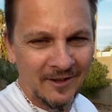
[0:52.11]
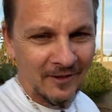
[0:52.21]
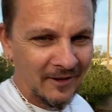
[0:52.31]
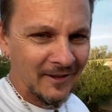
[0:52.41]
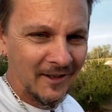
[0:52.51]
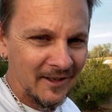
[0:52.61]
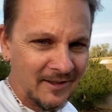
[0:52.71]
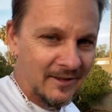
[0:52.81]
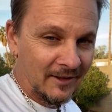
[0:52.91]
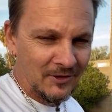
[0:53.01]
All right.
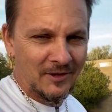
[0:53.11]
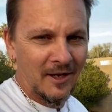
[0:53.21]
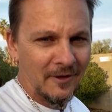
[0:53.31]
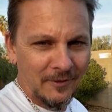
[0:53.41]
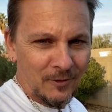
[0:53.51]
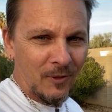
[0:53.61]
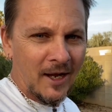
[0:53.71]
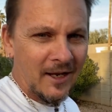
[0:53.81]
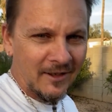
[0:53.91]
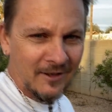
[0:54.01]
It's not a
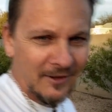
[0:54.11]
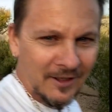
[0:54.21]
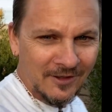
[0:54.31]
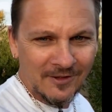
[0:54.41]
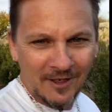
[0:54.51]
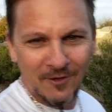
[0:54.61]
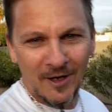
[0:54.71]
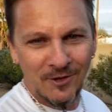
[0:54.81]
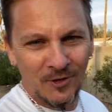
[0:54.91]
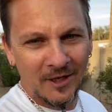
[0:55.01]

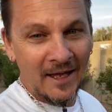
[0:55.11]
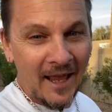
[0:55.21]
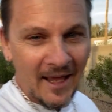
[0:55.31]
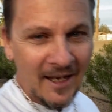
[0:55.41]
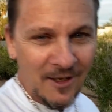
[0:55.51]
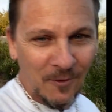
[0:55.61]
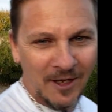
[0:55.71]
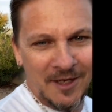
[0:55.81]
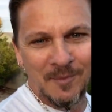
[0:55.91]
great truck anyway,